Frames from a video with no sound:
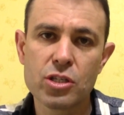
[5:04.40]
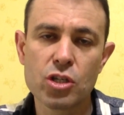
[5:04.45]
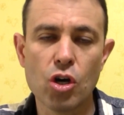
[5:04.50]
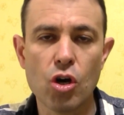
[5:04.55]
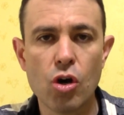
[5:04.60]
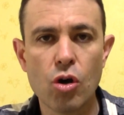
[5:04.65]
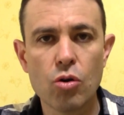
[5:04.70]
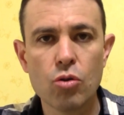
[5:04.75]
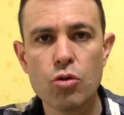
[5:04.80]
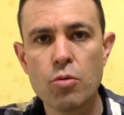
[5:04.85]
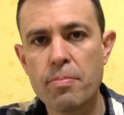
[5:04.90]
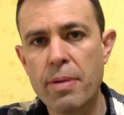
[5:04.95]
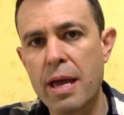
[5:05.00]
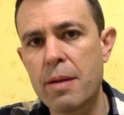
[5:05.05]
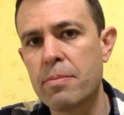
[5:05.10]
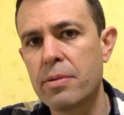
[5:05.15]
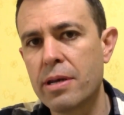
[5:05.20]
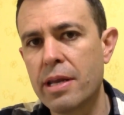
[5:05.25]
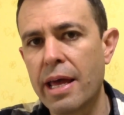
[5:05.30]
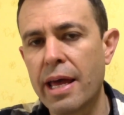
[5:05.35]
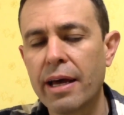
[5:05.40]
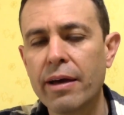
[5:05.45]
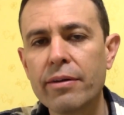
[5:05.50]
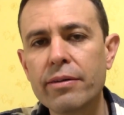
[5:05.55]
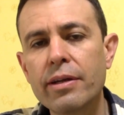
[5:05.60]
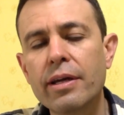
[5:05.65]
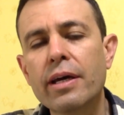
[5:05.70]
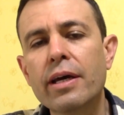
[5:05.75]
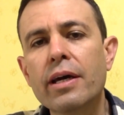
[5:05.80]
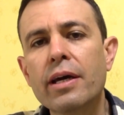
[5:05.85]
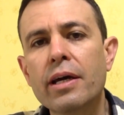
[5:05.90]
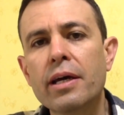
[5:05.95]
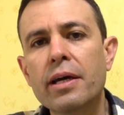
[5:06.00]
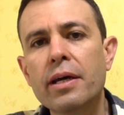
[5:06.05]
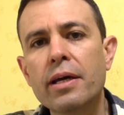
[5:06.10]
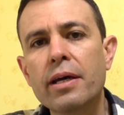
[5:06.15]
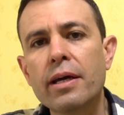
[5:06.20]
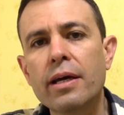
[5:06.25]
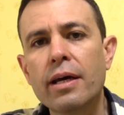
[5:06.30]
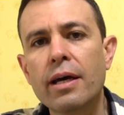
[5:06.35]
to hold the paper down,
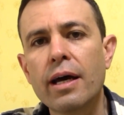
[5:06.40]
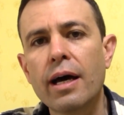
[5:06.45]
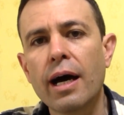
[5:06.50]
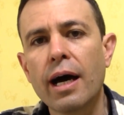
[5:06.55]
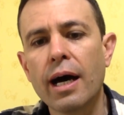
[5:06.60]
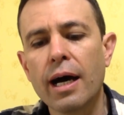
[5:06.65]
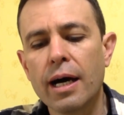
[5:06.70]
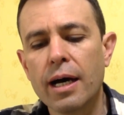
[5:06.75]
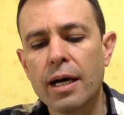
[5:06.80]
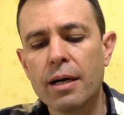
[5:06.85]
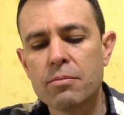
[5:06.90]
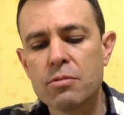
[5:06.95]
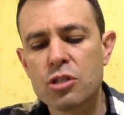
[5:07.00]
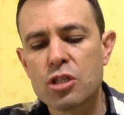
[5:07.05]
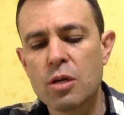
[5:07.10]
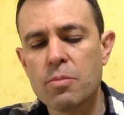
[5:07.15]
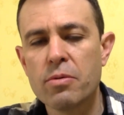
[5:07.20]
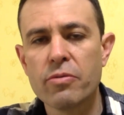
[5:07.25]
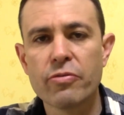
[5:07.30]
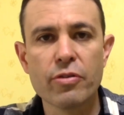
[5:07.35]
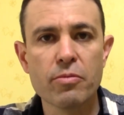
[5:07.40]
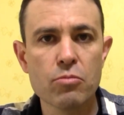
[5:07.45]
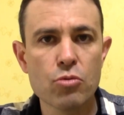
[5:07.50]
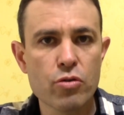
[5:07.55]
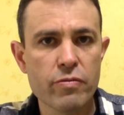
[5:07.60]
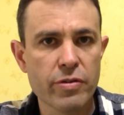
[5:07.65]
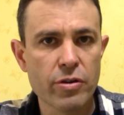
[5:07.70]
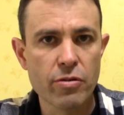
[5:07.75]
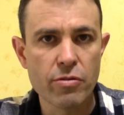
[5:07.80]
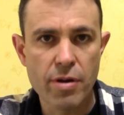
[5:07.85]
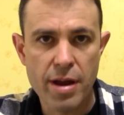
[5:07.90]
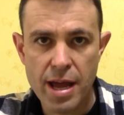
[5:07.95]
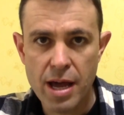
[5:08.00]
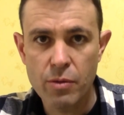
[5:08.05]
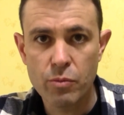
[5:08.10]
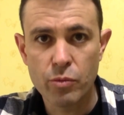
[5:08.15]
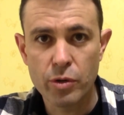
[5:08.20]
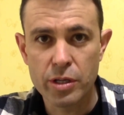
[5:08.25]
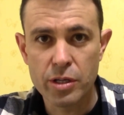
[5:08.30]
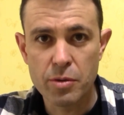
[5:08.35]
to stop it from moving
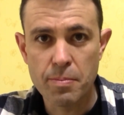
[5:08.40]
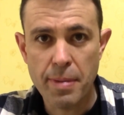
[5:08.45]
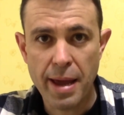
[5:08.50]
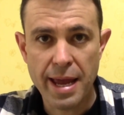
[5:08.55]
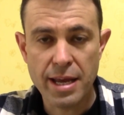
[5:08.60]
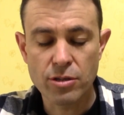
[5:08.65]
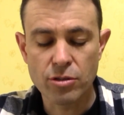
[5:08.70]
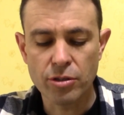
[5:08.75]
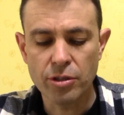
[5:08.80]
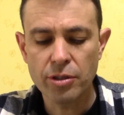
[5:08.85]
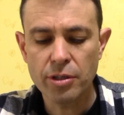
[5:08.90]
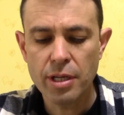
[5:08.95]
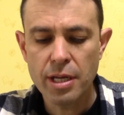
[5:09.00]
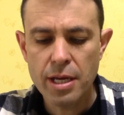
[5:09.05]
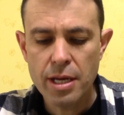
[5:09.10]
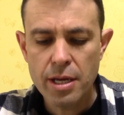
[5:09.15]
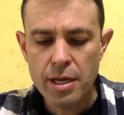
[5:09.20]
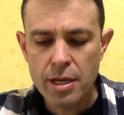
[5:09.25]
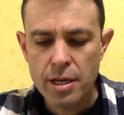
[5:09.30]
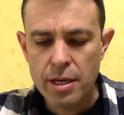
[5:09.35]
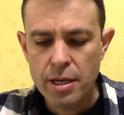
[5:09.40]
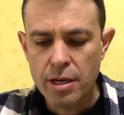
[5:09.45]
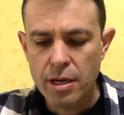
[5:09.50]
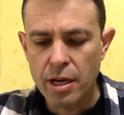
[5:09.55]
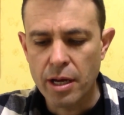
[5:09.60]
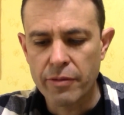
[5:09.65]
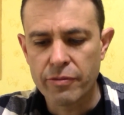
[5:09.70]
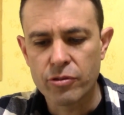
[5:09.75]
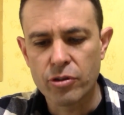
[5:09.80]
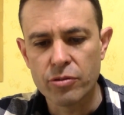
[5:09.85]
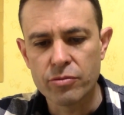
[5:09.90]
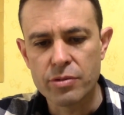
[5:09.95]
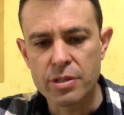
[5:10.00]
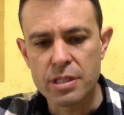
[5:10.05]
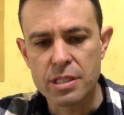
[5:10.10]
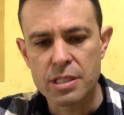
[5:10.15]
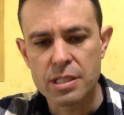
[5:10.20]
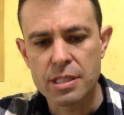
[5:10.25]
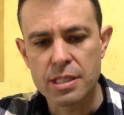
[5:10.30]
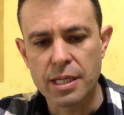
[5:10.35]
around when you paint on it. I've got
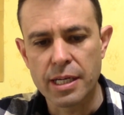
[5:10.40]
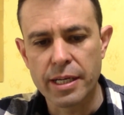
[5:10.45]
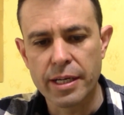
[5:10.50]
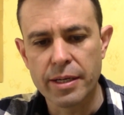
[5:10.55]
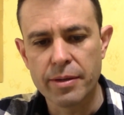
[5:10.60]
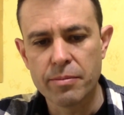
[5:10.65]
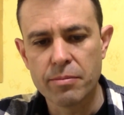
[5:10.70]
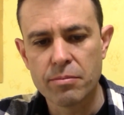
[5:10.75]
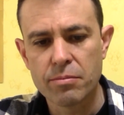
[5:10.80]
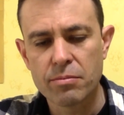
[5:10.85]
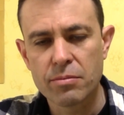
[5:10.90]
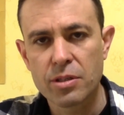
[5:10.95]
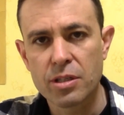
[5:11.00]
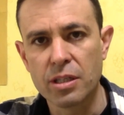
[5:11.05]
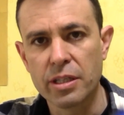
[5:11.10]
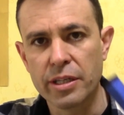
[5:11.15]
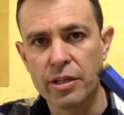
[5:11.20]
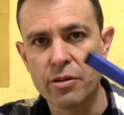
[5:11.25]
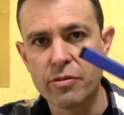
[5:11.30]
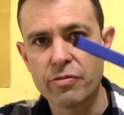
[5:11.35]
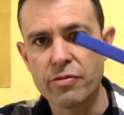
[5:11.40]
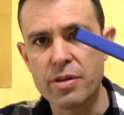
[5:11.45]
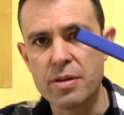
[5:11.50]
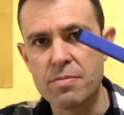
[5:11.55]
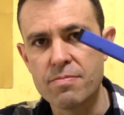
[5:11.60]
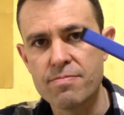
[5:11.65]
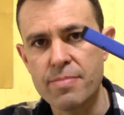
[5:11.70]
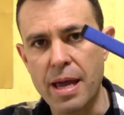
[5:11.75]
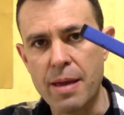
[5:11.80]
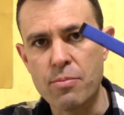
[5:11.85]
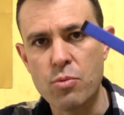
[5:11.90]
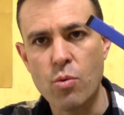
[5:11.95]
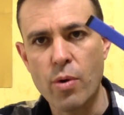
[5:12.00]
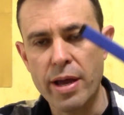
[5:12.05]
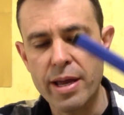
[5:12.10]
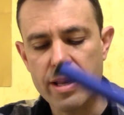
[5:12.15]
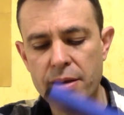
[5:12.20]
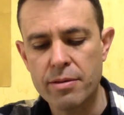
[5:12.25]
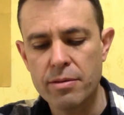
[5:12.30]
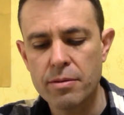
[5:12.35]
this calligraphy
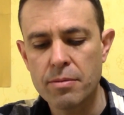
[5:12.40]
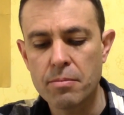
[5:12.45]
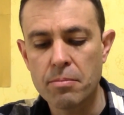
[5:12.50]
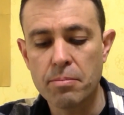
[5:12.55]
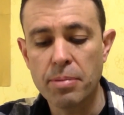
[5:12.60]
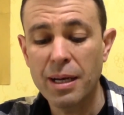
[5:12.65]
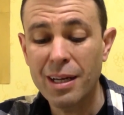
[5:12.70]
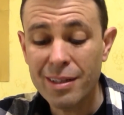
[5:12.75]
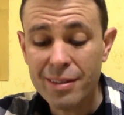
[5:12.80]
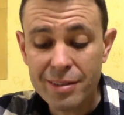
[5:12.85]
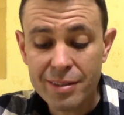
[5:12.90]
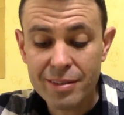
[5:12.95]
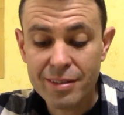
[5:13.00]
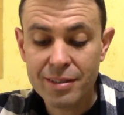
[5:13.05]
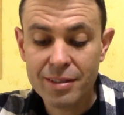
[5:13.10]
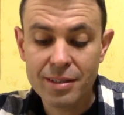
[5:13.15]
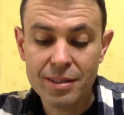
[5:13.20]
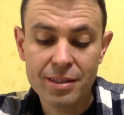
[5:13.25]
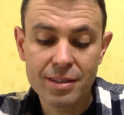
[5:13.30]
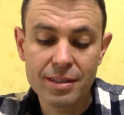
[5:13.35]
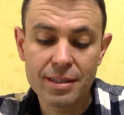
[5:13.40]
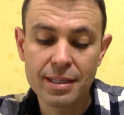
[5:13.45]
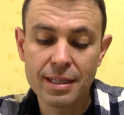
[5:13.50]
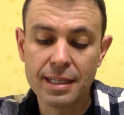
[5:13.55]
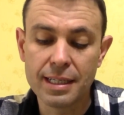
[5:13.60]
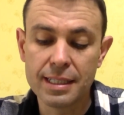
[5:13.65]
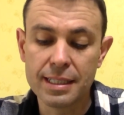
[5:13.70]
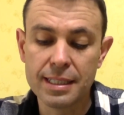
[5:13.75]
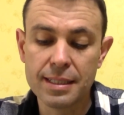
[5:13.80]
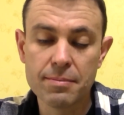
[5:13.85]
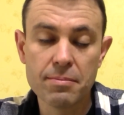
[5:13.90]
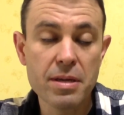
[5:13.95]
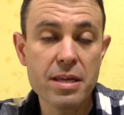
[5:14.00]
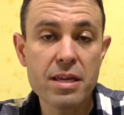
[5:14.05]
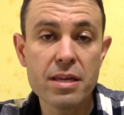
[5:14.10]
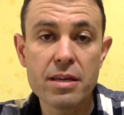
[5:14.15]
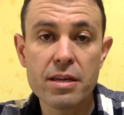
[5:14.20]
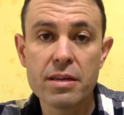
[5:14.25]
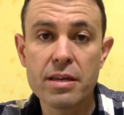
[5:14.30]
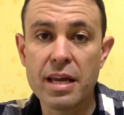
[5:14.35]
paperweight, but
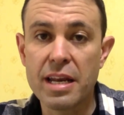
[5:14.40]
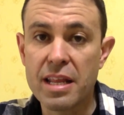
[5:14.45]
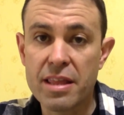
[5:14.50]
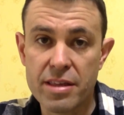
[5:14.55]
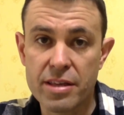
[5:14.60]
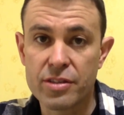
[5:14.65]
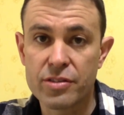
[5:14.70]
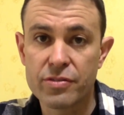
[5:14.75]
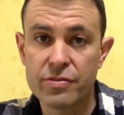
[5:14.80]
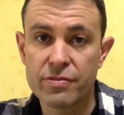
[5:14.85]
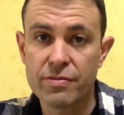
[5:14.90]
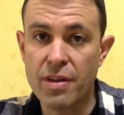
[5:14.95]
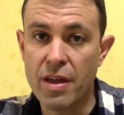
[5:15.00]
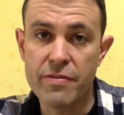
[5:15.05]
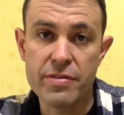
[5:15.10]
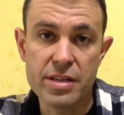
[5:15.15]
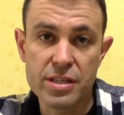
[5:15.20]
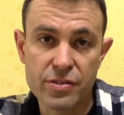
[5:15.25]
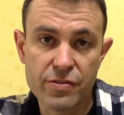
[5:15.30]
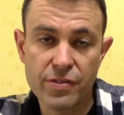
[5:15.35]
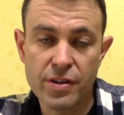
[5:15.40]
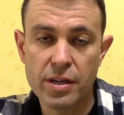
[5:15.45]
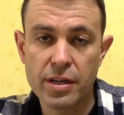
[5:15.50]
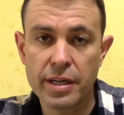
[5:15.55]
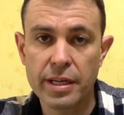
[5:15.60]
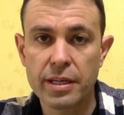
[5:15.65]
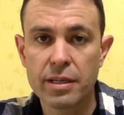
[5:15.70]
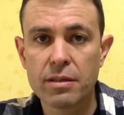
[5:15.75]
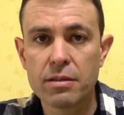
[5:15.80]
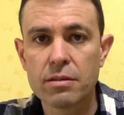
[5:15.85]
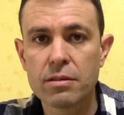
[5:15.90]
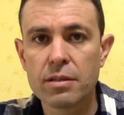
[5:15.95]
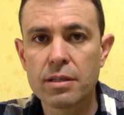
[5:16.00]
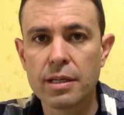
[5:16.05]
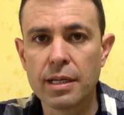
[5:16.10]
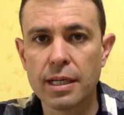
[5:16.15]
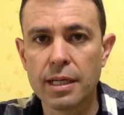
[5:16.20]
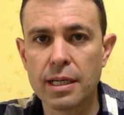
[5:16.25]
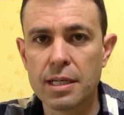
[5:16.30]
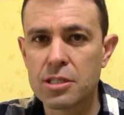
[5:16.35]
anything heavy is fine.
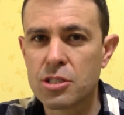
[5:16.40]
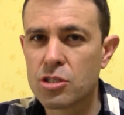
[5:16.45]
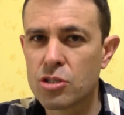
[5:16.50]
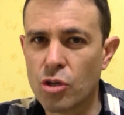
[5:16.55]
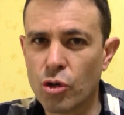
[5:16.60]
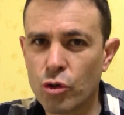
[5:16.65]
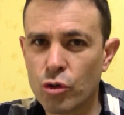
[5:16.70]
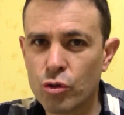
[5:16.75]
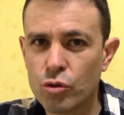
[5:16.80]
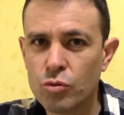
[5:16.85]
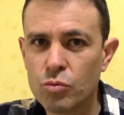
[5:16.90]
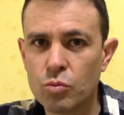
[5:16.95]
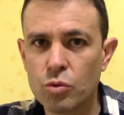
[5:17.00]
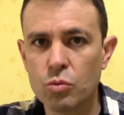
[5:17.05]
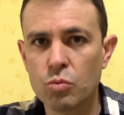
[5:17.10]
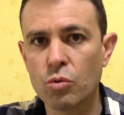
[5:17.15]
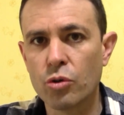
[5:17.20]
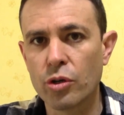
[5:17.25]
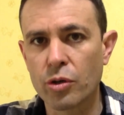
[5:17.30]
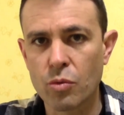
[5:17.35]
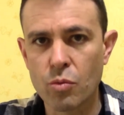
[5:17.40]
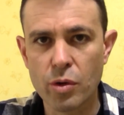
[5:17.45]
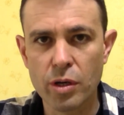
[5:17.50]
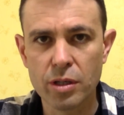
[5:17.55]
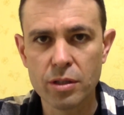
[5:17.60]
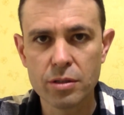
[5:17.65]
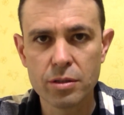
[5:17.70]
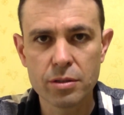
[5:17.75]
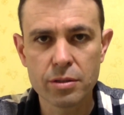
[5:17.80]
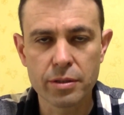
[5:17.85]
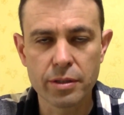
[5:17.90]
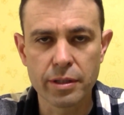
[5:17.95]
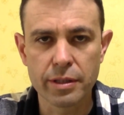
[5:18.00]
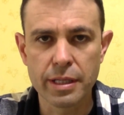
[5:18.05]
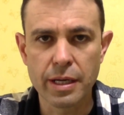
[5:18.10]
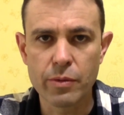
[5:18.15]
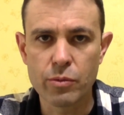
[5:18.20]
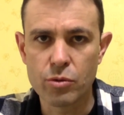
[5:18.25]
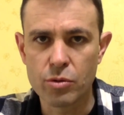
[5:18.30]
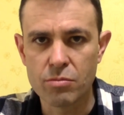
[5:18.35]
A stone would work well, and
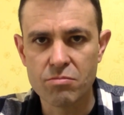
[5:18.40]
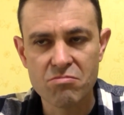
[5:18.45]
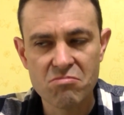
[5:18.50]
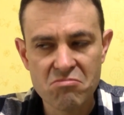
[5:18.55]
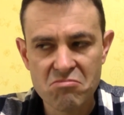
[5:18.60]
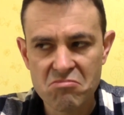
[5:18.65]
that would